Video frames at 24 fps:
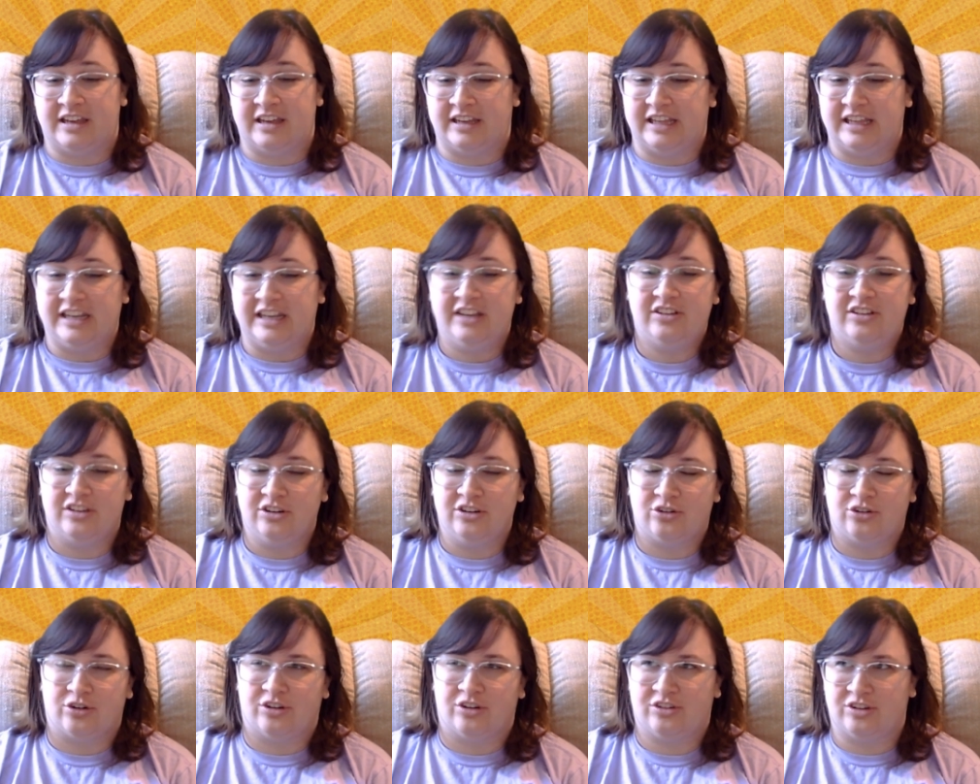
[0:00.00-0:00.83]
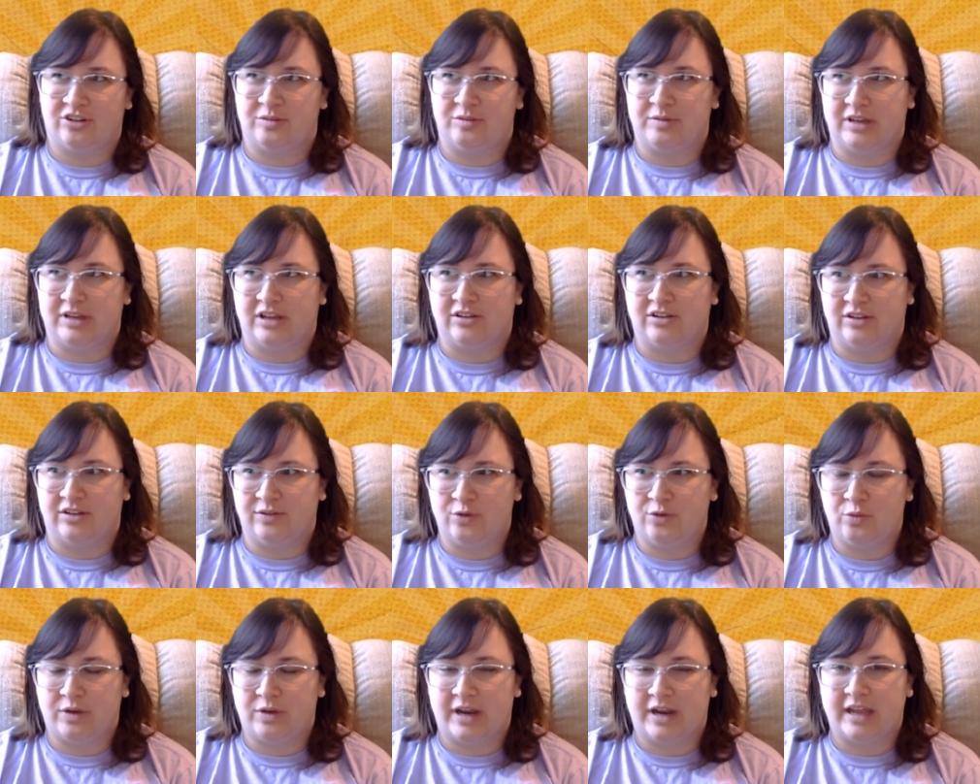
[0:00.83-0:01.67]
it is interesting because
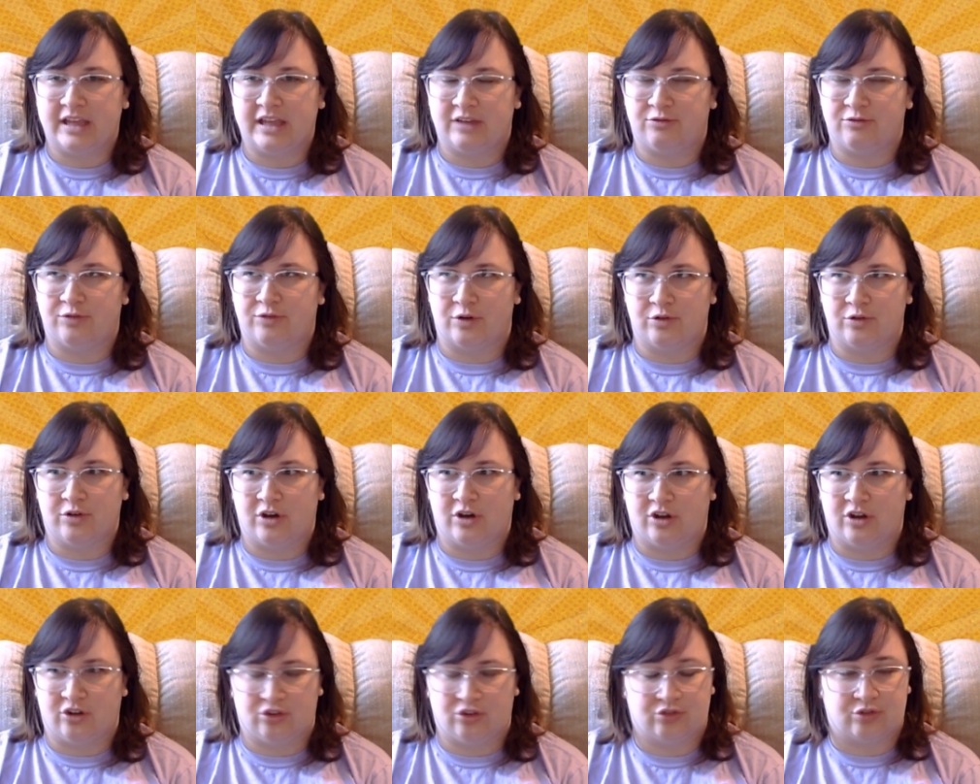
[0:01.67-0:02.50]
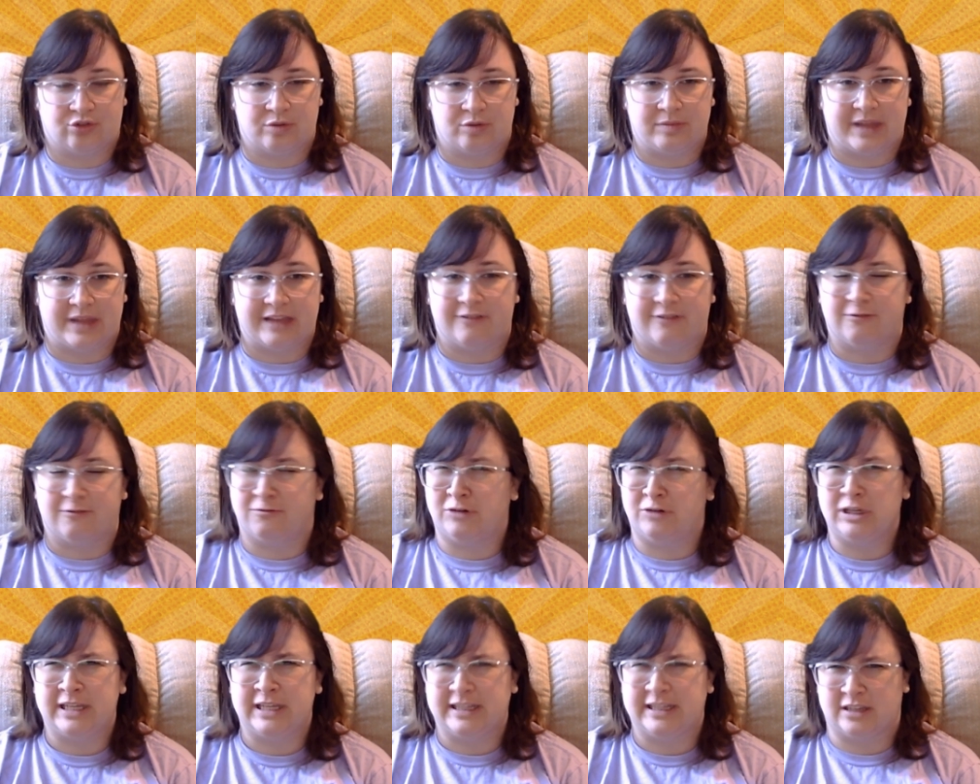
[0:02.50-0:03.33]
even when I get phone calls from like
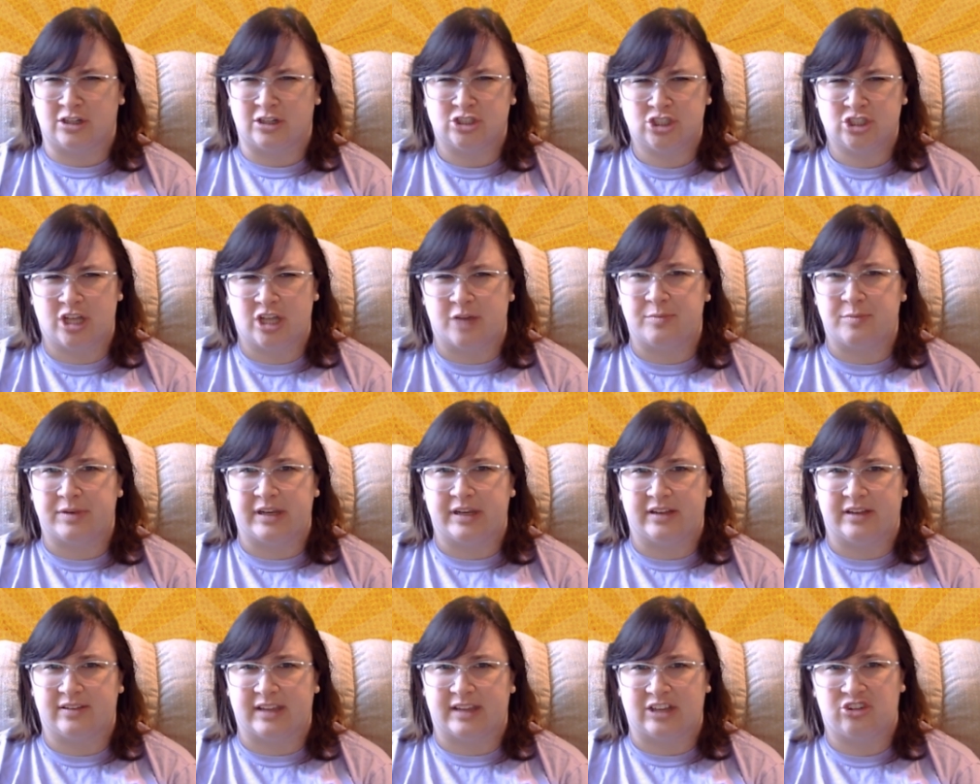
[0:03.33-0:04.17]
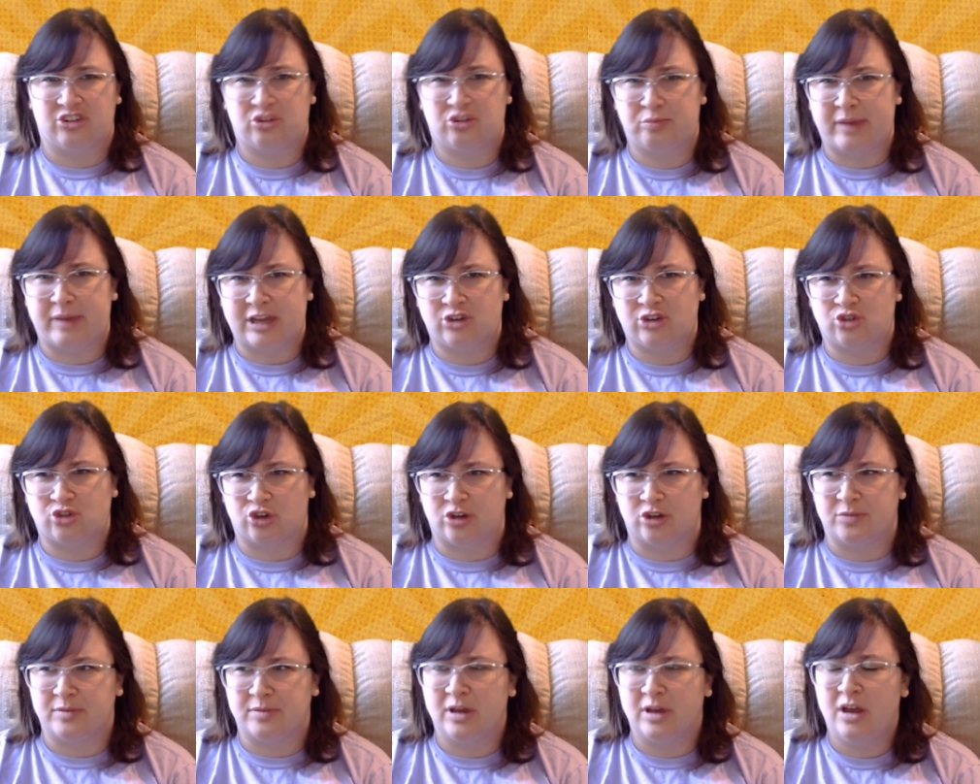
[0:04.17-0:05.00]
really large companies like
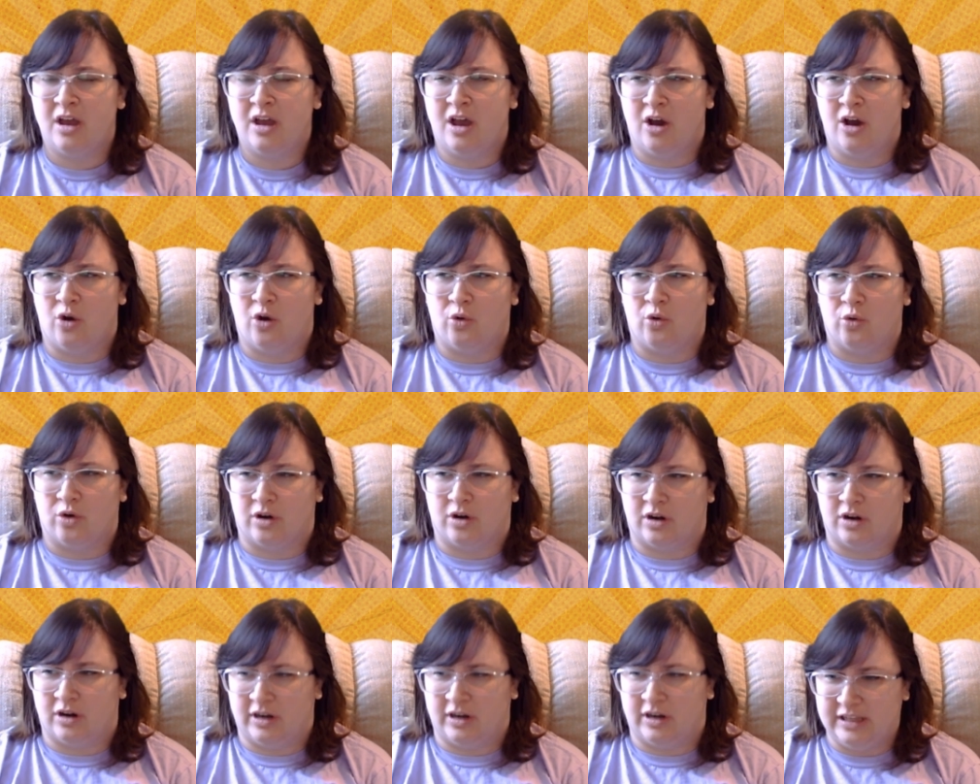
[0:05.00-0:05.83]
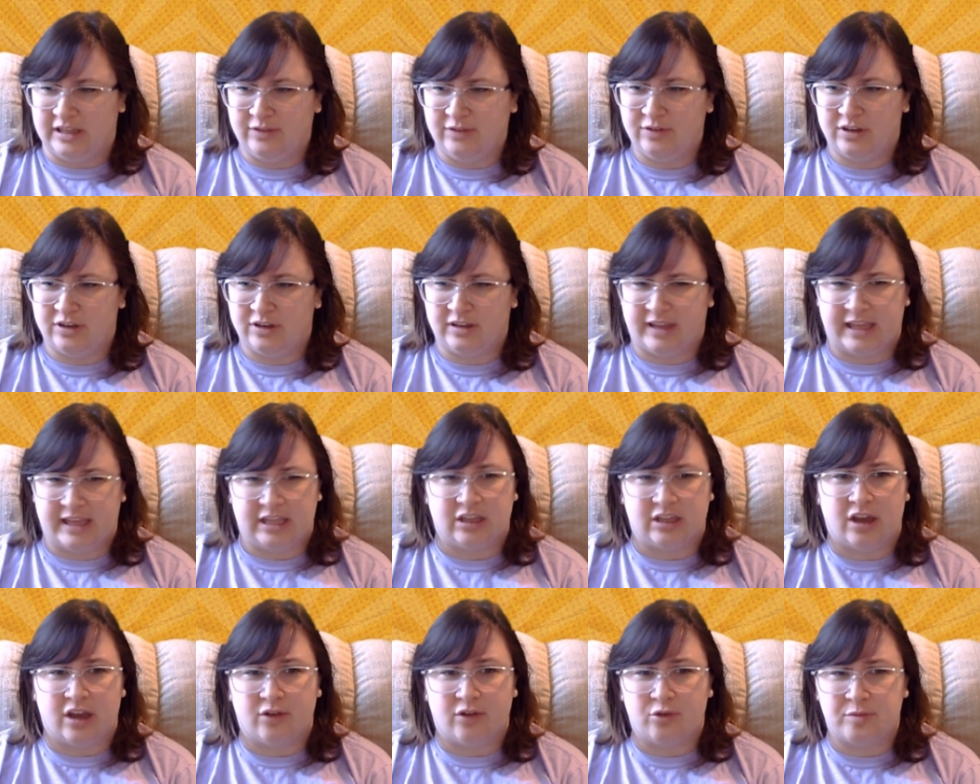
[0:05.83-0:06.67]
Spectrum or even like
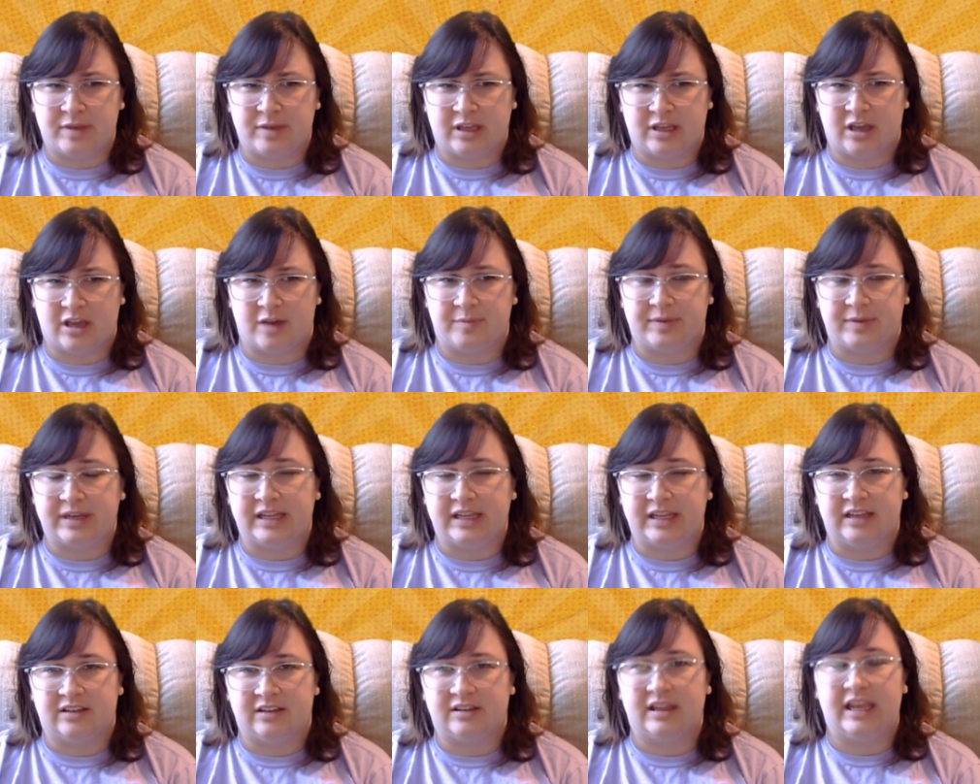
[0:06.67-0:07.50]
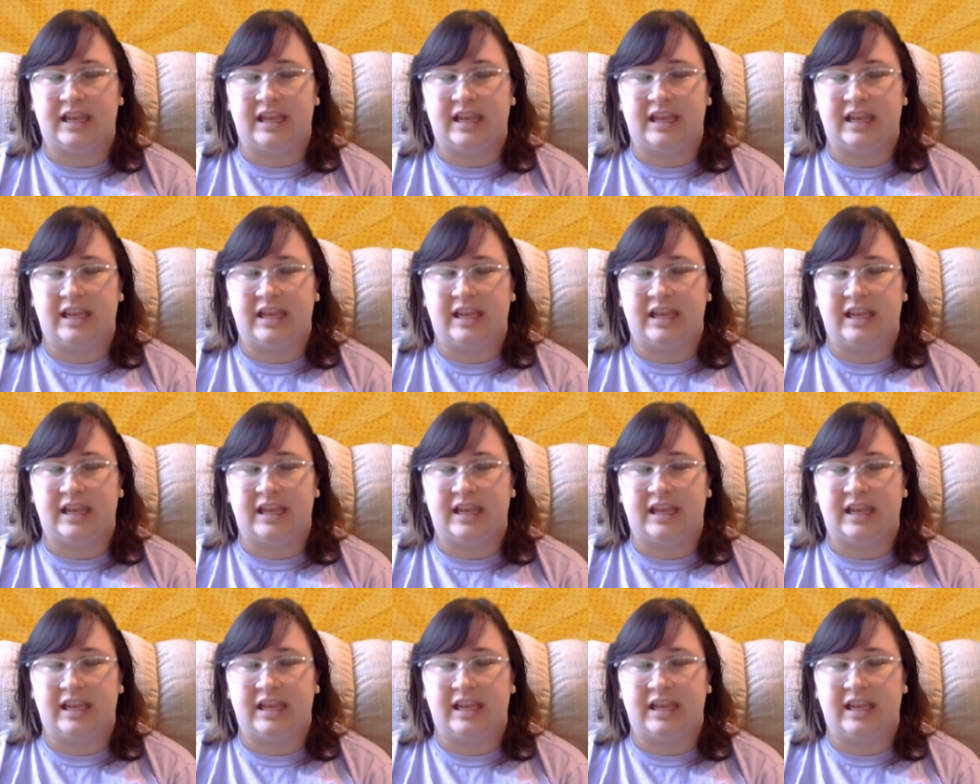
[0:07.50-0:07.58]
government companies,